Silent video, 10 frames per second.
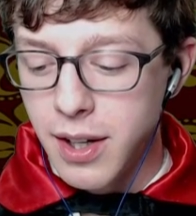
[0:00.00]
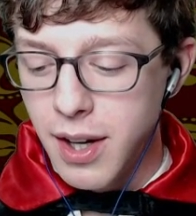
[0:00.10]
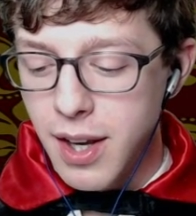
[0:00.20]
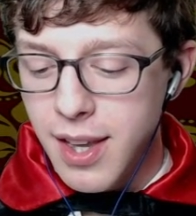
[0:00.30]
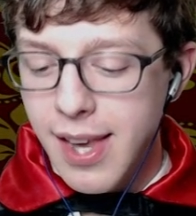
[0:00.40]

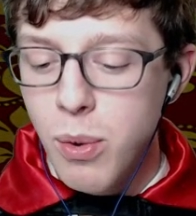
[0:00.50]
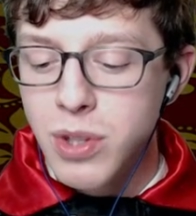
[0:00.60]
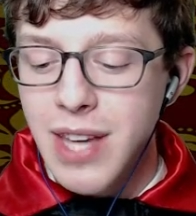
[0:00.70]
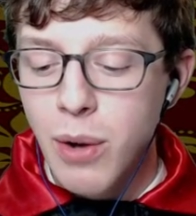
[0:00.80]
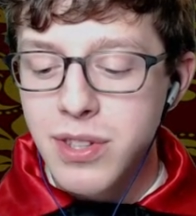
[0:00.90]
He was
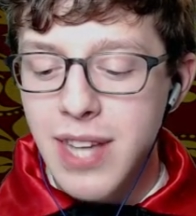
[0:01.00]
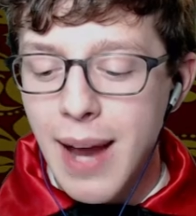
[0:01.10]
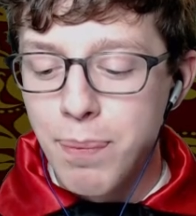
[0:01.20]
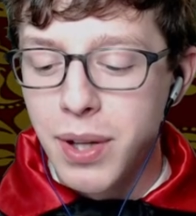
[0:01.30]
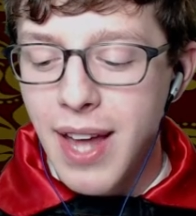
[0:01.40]
outside
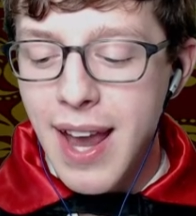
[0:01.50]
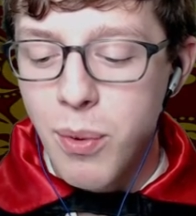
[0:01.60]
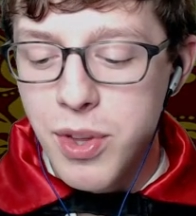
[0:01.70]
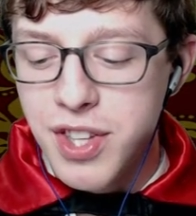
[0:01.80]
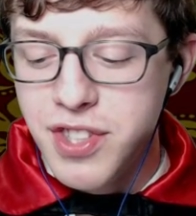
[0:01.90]
playing
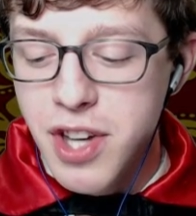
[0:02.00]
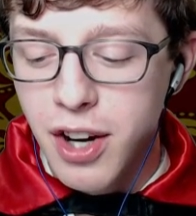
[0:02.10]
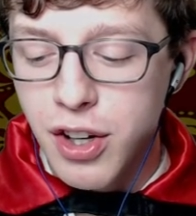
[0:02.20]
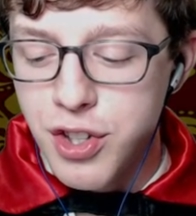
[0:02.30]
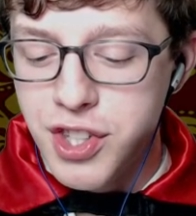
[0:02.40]
with his
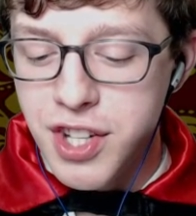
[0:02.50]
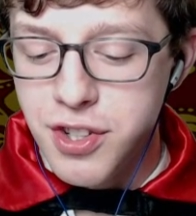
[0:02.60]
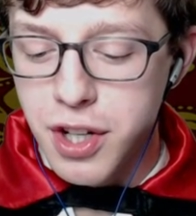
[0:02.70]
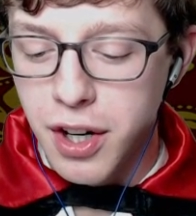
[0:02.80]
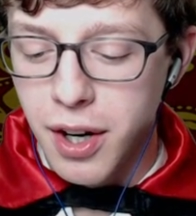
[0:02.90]
younger
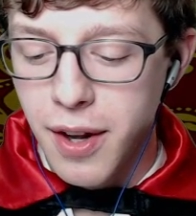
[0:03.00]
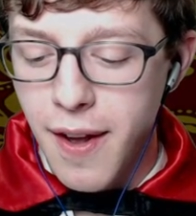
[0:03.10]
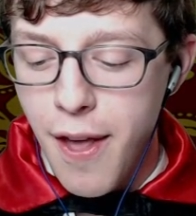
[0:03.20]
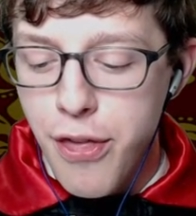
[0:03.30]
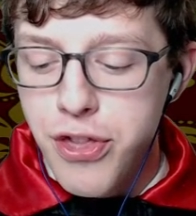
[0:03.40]
sister.
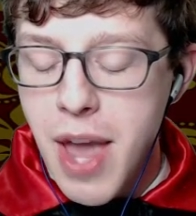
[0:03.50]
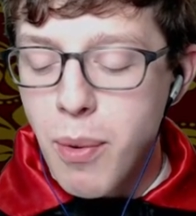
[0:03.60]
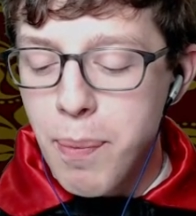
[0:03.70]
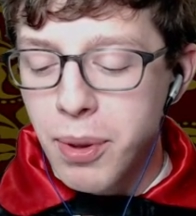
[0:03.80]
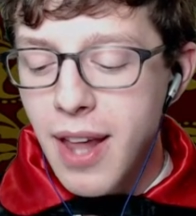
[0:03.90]
They were
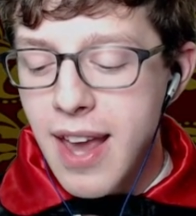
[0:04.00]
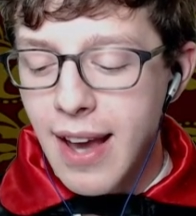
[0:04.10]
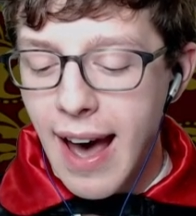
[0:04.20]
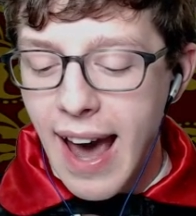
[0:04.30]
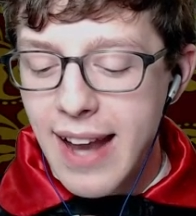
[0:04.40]
playing
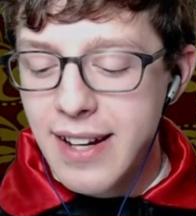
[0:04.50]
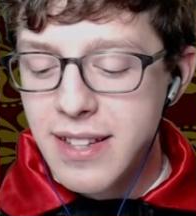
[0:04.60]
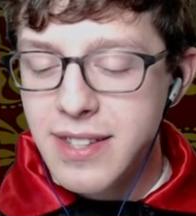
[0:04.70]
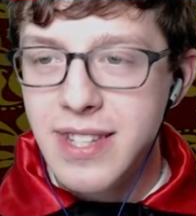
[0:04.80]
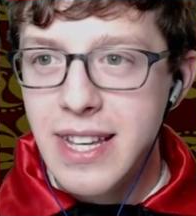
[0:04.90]
hide and
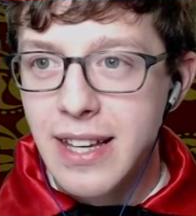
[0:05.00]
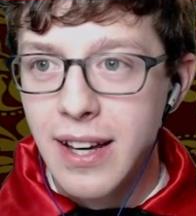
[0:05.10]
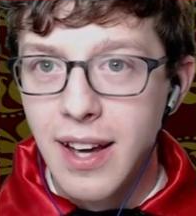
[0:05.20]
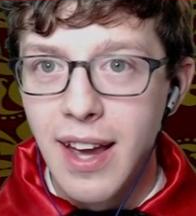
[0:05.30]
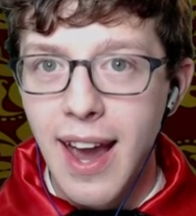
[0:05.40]
seek,
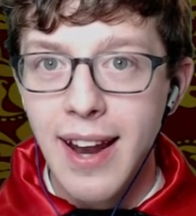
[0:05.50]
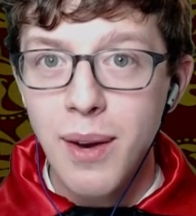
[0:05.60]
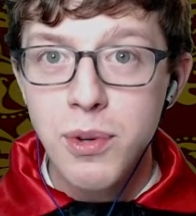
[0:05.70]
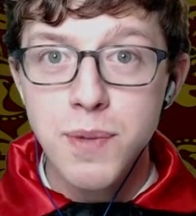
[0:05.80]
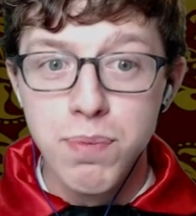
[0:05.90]
and it
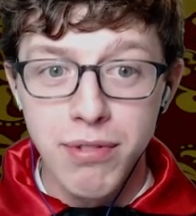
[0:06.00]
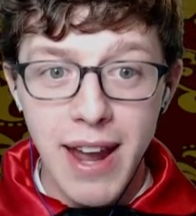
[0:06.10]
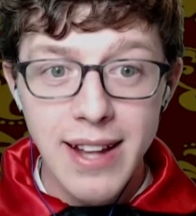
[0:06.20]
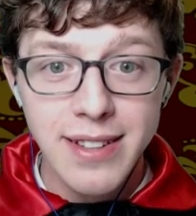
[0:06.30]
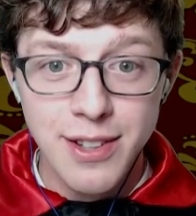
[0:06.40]
was
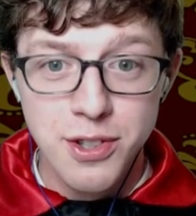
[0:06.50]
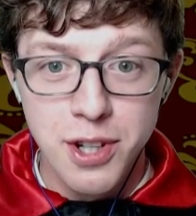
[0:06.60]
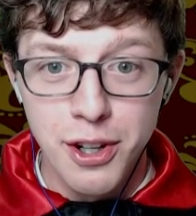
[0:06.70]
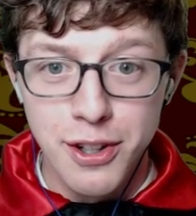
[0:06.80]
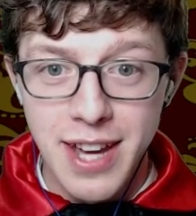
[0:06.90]
Brandon's
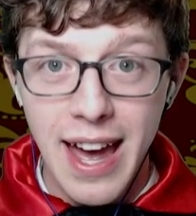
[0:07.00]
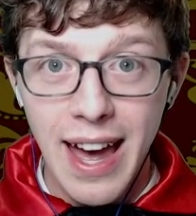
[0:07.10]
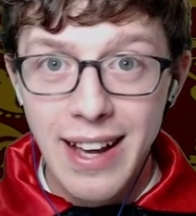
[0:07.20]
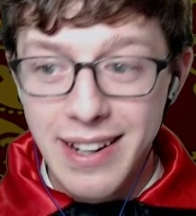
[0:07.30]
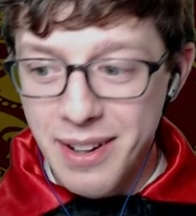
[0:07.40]
turn to hide.